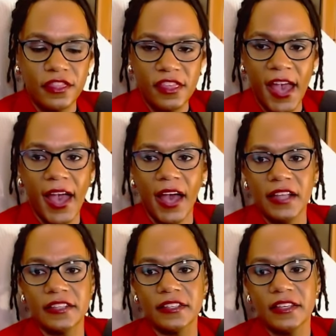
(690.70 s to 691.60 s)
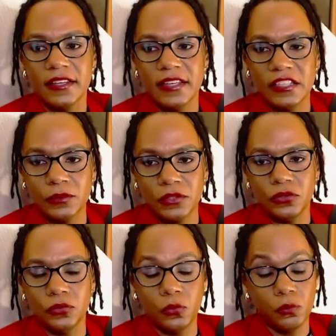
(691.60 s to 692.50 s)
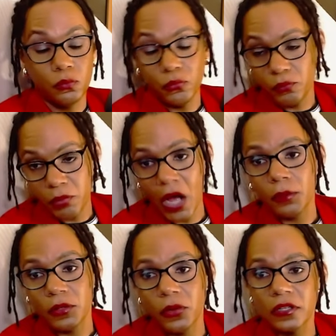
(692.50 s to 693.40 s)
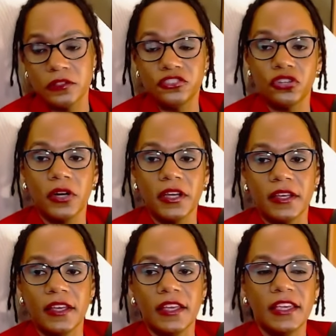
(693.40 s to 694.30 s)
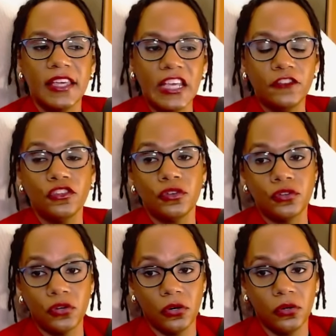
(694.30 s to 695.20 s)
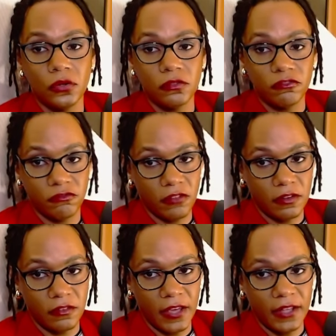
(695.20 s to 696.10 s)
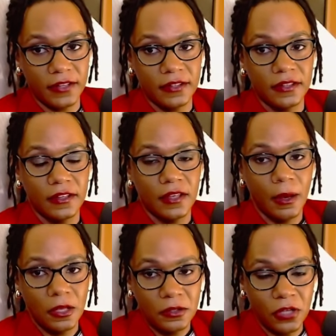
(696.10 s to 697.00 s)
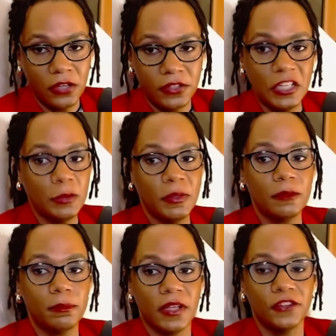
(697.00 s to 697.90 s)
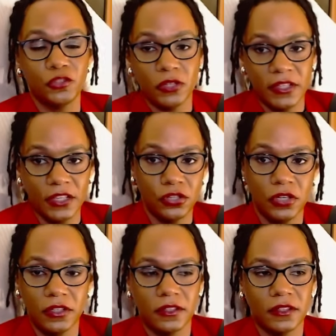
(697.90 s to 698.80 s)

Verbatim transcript: That is what you probably want to enjoy. If your goal, again, talking to intermediate players who want to get good,